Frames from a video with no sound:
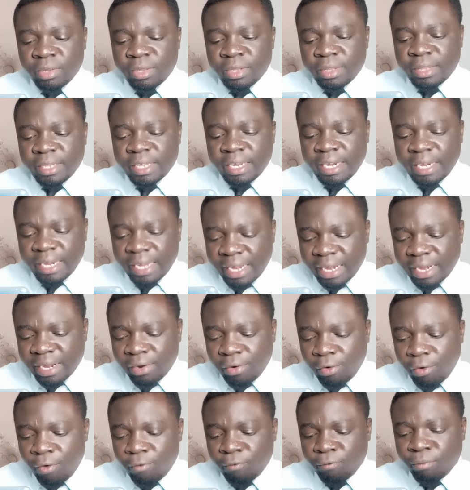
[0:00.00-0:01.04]
the
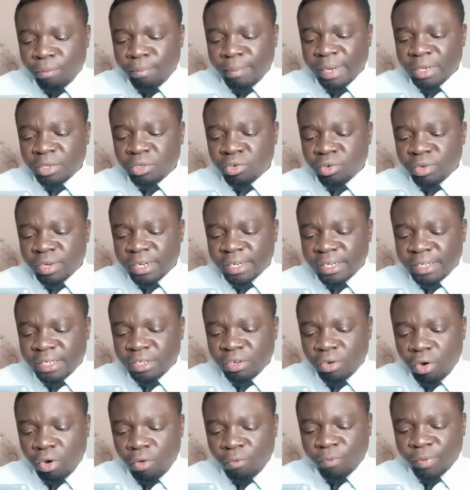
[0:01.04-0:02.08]
lack of majority
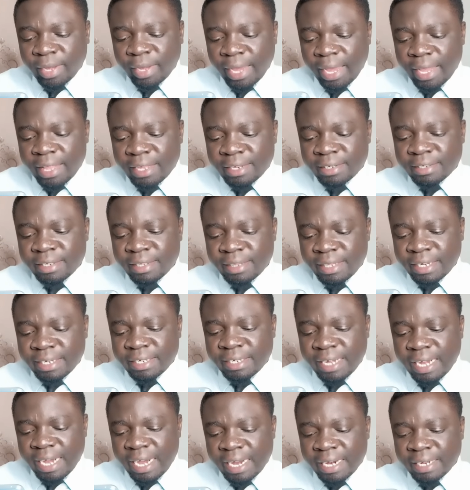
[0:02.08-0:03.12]
of Kenyans that
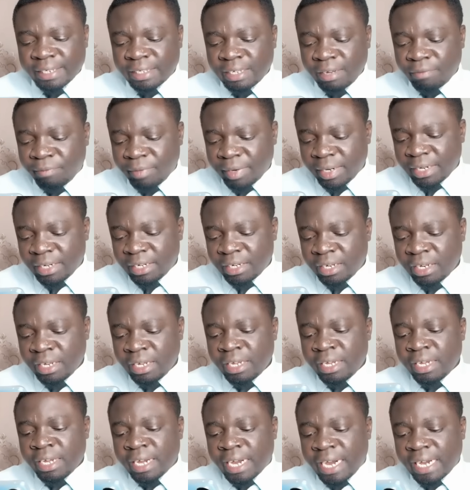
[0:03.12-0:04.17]
are suffering
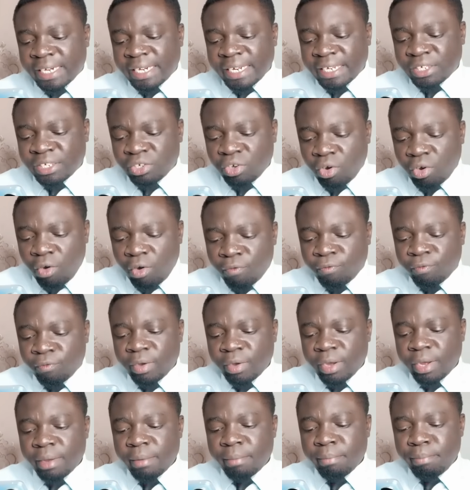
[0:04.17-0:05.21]
courtesy of
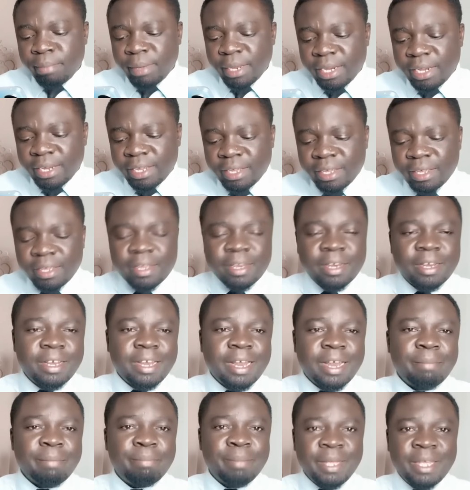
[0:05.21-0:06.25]
Billy
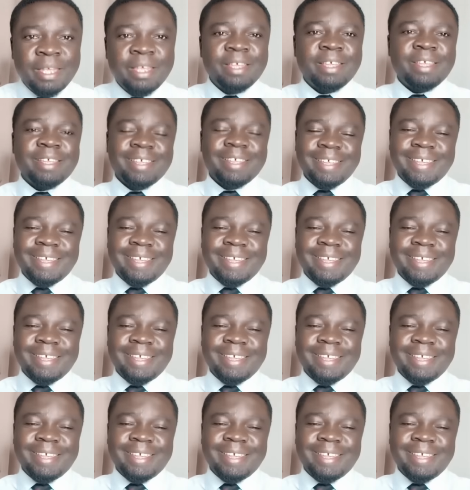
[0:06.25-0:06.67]
Nabi.